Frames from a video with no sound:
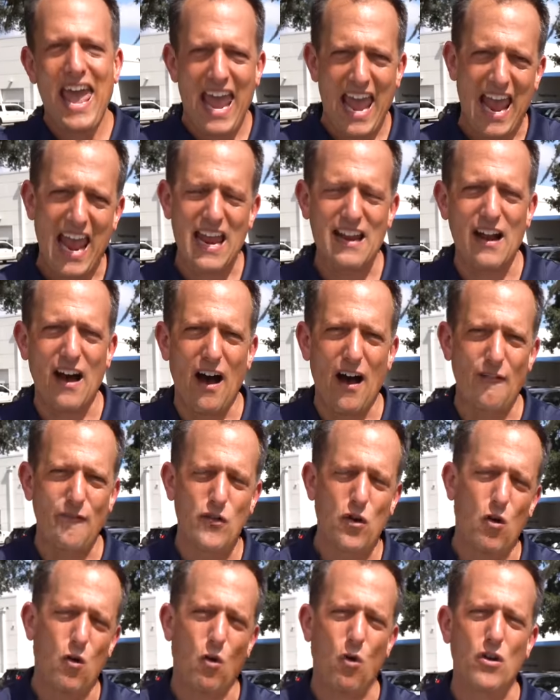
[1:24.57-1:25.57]
and
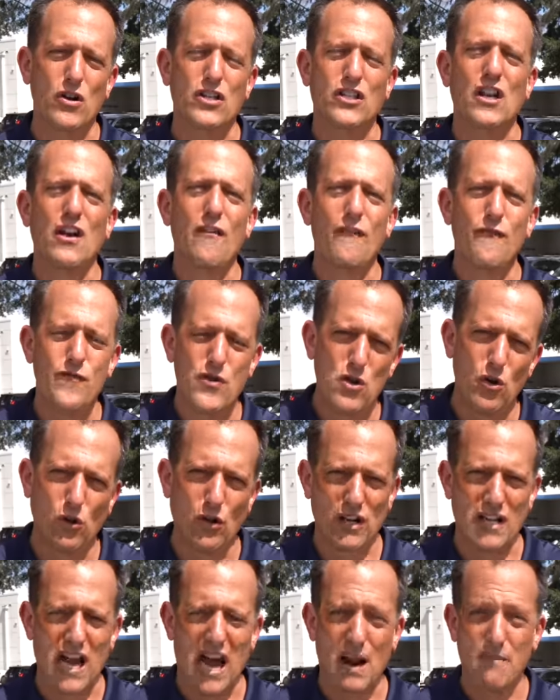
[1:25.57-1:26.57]
of course,
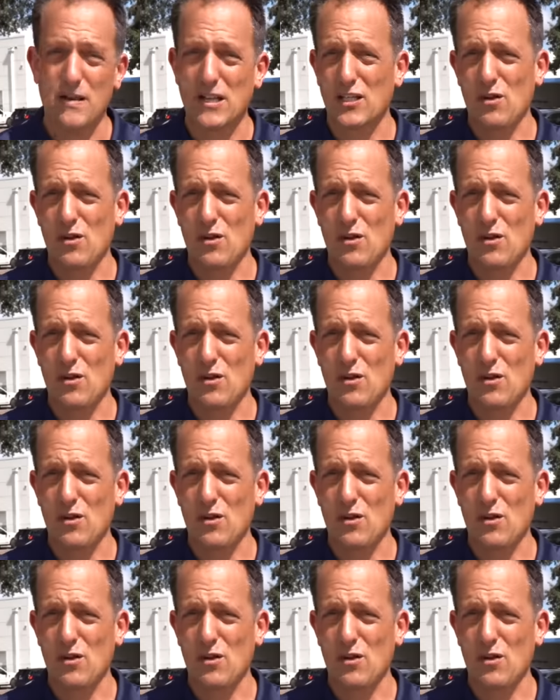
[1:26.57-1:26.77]
fuel economy?